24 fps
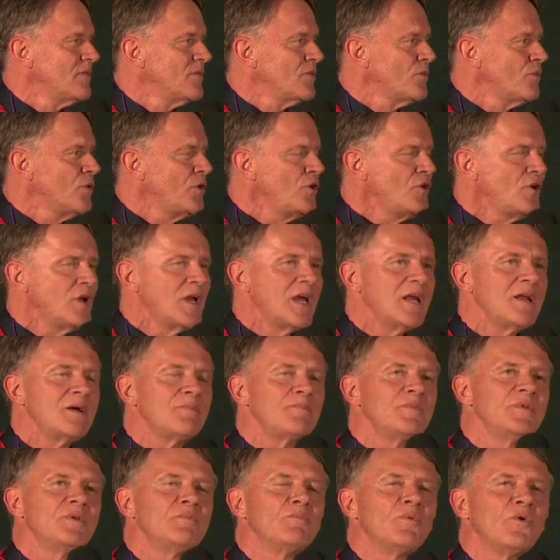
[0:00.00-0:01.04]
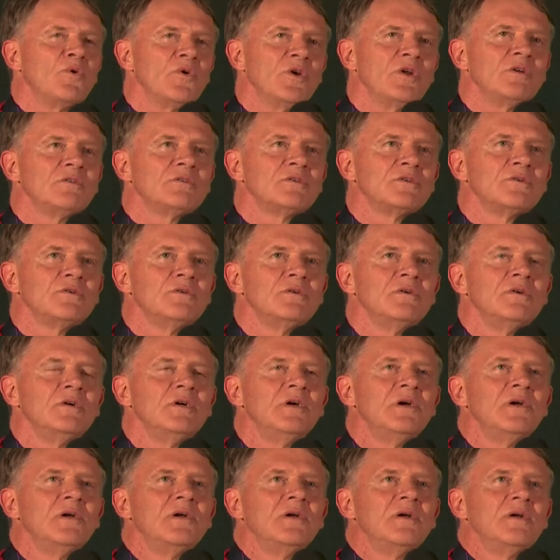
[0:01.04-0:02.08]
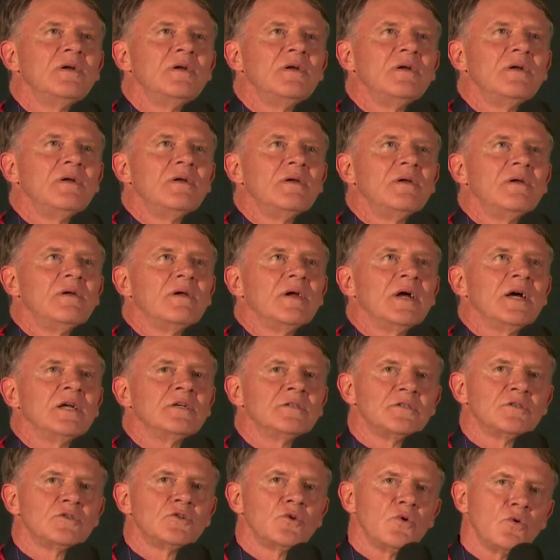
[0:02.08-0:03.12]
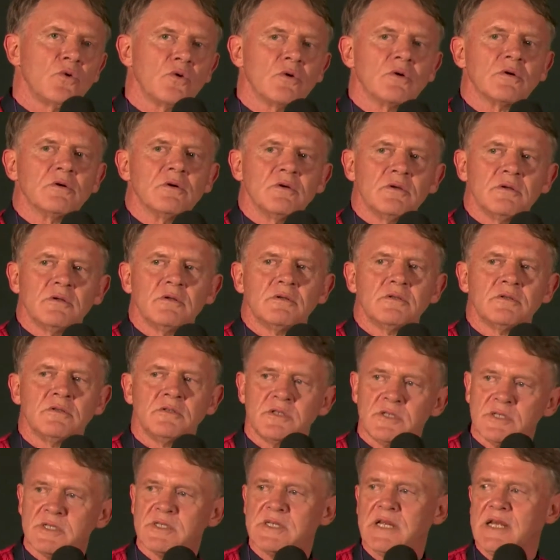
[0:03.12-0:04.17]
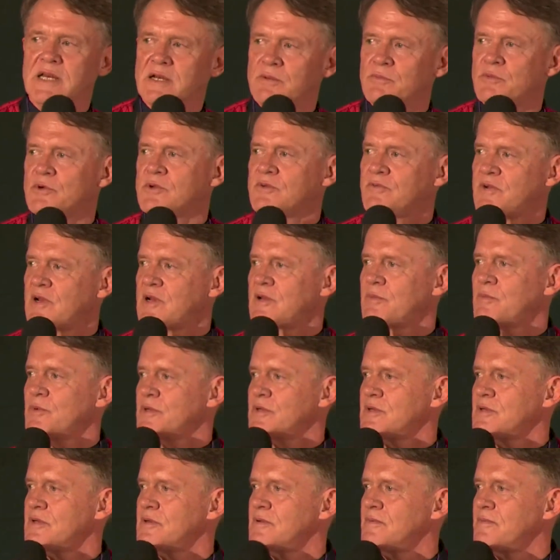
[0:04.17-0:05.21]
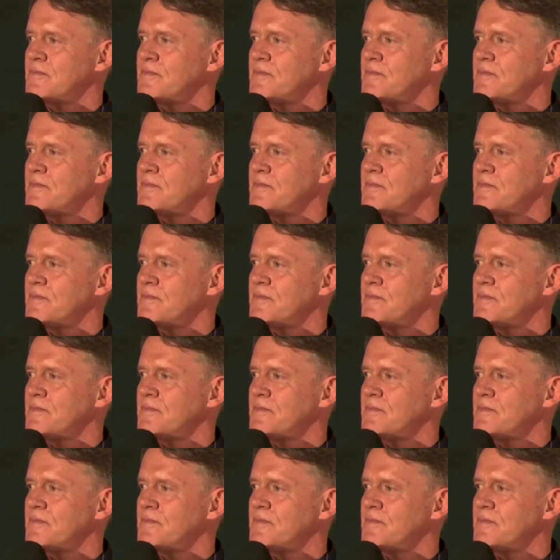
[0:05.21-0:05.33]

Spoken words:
What do you get up in the morning to and talk to sustainable development?